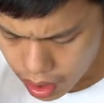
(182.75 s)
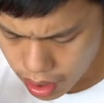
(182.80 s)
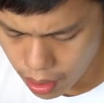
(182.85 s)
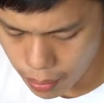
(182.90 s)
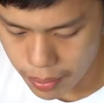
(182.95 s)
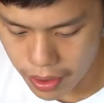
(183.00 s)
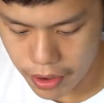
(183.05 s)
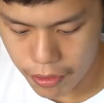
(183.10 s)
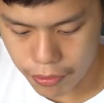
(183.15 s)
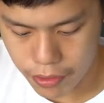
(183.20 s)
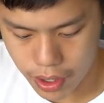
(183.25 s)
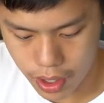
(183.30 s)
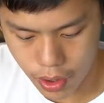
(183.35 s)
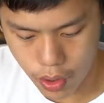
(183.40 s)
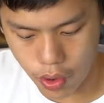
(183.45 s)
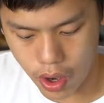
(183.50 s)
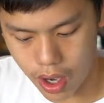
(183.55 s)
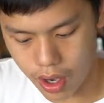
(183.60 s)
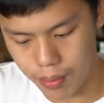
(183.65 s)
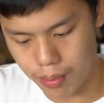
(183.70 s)
the beef, the
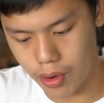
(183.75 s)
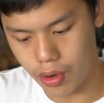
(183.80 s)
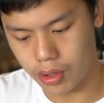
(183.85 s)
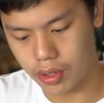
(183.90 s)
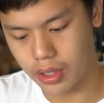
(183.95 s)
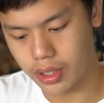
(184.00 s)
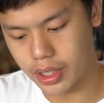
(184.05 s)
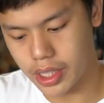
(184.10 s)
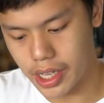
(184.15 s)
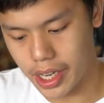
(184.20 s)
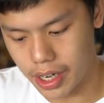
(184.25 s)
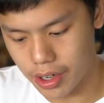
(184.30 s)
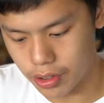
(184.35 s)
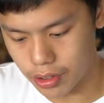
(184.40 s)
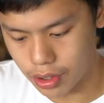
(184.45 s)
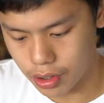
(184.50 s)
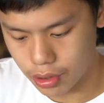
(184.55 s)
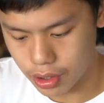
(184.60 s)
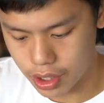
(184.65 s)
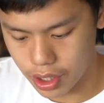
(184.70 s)
guacamole, and
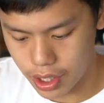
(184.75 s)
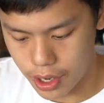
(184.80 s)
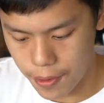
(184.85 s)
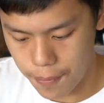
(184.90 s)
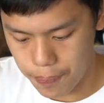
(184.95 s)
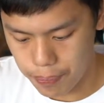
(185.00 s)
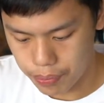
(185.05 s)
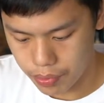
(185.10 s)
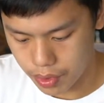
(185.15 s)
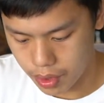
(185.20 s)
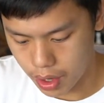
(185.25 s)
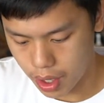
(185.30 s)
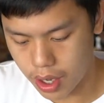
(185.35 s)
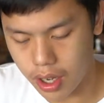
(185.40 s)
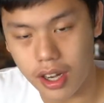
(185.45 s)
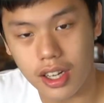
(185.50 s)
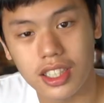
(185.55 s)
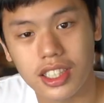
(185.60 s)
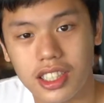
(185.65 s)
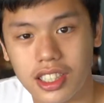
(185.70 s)
also the
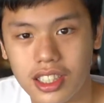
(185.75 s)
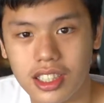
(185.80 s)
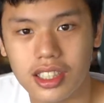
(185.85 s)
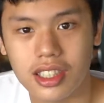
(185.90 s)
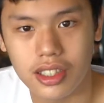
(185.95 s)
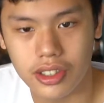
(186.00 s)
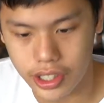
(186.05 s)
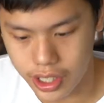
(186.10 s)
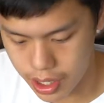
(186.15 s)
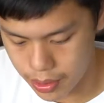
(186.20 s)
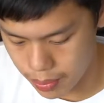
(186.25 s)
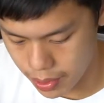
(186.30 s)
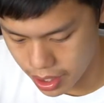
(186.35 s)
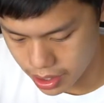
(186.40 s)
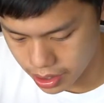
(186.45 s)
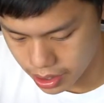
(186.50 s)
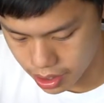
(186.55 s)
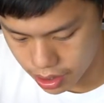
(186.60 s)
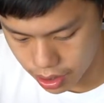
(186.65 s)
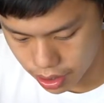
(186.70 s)
uh, cheese really
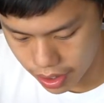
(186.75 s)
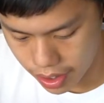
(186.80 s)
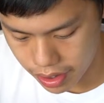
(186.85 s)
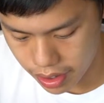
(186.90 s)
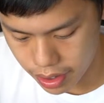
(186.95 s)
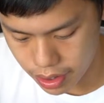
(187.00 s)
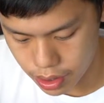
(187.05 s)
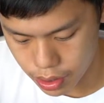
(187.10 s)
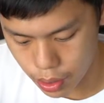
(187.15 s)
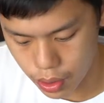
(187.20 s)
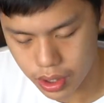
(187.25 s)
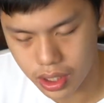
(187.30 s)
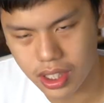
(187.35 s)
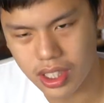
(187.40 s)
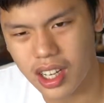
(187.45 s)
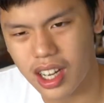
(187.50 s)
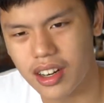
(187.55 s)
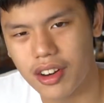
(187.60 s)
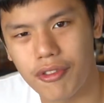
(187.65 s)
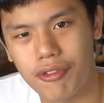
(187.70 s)
blended together. So it's
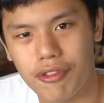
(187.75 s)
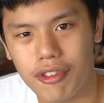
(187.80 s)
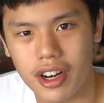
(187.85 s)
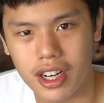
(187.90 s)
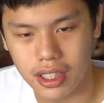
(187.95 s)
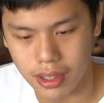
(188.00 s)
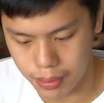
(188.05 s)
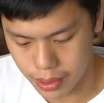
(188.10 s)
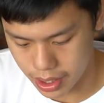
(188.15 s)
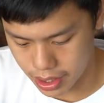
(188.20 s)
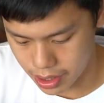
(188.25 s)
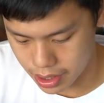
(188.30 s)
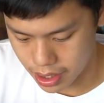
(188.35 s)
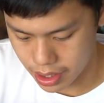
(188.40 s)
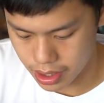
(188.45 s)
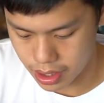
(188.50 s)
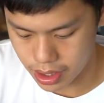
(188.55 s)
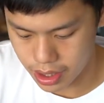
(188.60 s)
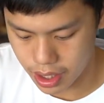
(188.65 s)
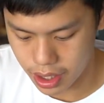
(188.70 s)
kind of fresh because
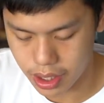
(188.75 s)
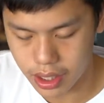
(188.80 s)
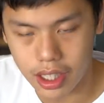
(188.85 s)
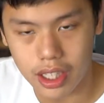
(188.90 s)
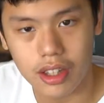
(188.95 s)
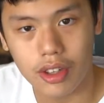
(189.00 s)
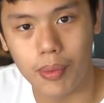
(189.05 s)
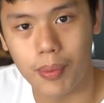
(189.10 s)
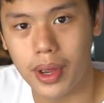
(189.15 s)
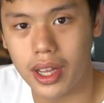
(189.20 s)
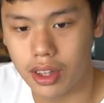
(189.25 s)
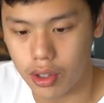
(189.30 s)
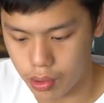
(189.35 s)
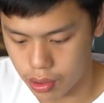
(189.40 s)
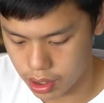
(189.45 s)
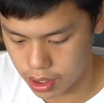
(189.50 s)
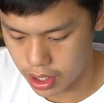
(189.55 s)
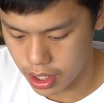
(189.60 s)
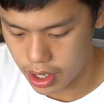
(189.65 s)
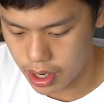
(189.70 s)
there's still the
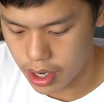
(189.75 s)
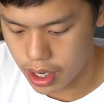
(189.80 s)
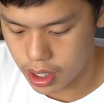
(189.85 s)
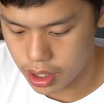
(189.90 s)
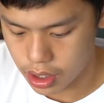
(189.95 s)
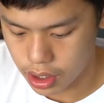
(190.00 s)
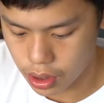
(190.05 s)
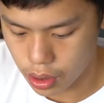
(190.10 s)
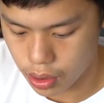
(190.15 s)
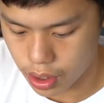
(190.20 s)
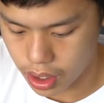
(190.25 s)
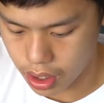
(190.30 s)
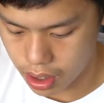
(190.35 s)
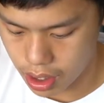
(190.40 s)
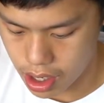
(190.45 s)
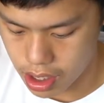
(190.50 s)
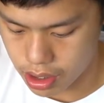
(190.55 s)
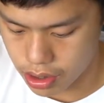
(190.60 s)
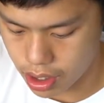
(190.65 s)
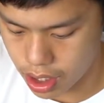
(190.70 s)
tomatoes here. So it
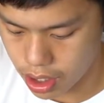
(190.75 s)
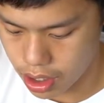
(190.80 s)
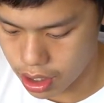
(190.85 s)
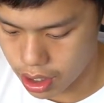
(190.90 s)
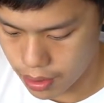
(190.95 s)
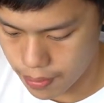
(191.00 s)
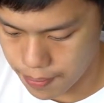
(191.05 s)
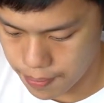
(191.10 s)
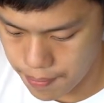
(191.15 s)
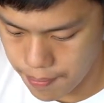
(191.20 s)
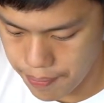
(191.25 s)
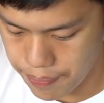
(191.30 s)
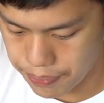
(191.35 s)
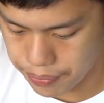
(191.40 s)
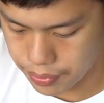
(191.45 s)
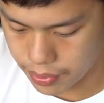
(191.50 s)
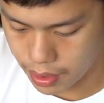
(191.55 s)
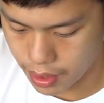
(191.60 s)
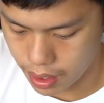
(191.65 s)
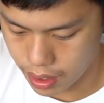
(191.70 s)
tastes really good.
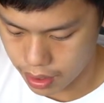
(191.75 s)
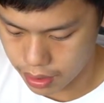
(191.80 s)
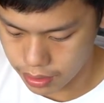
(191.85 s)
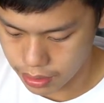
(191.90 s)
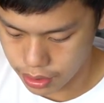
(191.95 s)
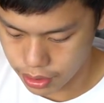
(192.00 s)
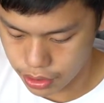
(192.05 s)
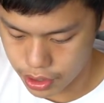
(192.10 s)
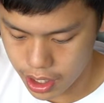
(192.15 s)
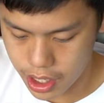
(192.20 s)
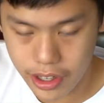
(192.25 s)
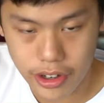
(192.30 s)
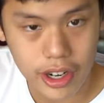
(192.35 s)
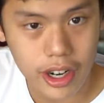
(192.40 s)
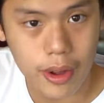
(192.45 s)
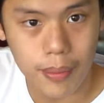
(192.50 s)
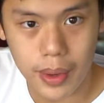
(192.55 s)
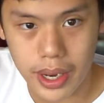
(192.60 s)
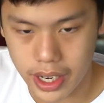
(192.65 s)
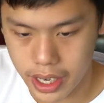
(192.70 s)
Really
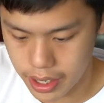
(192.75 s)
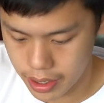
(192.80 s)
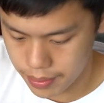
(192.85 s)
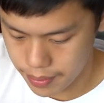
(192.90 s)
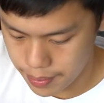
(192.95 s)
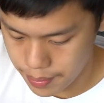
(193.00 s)
recommend it.